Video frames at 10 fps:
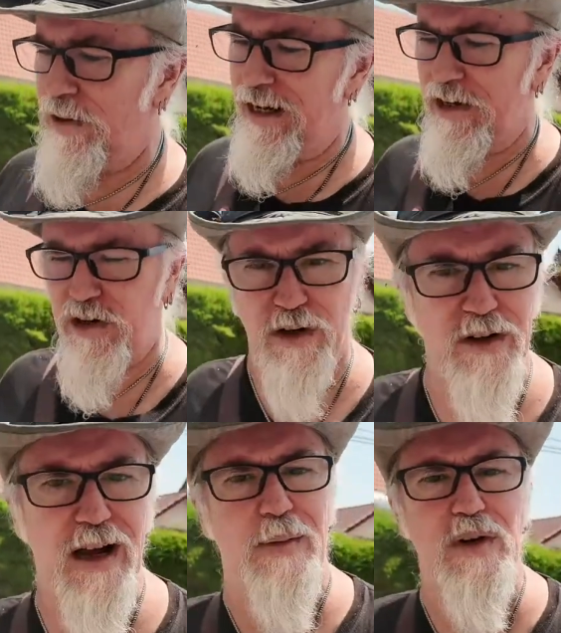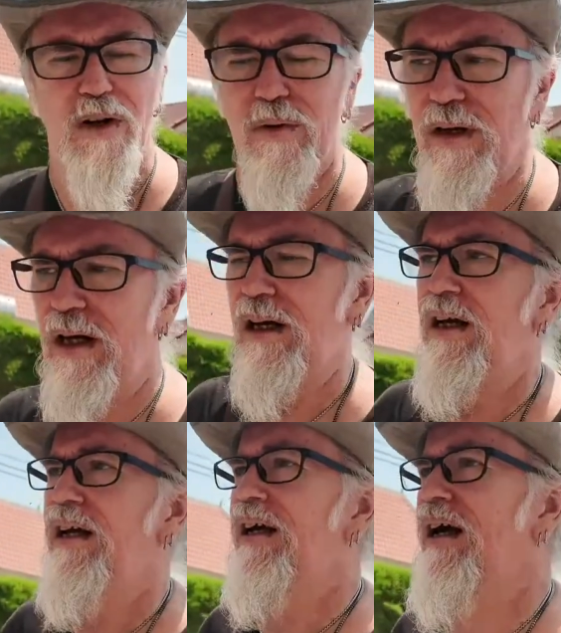Eastern time zone
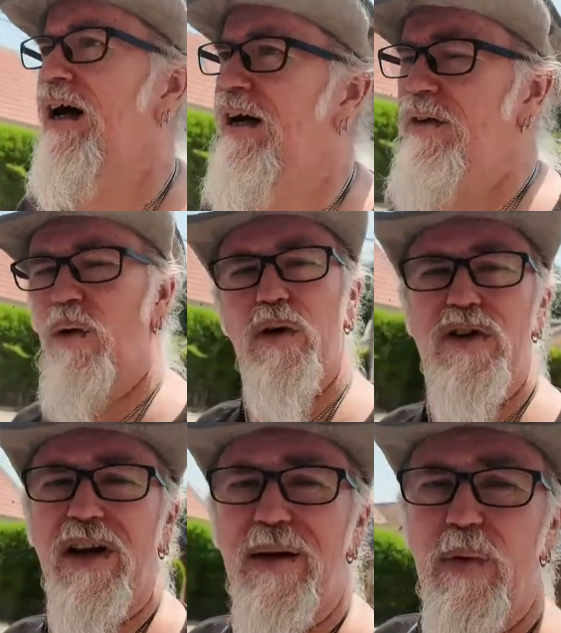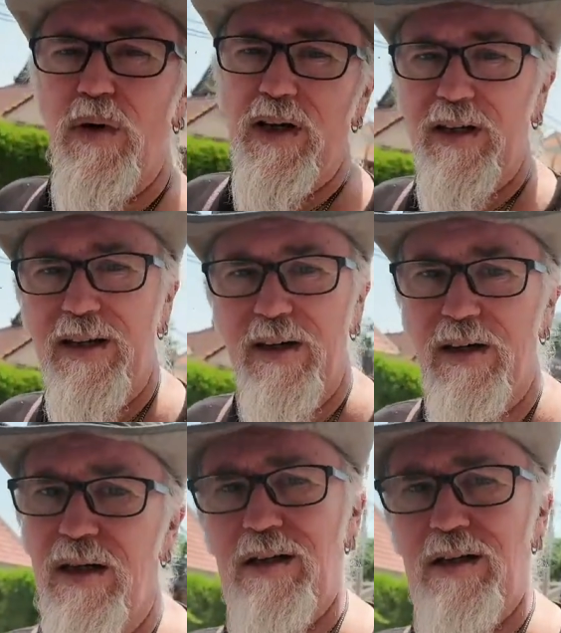uh, or Sunday morning here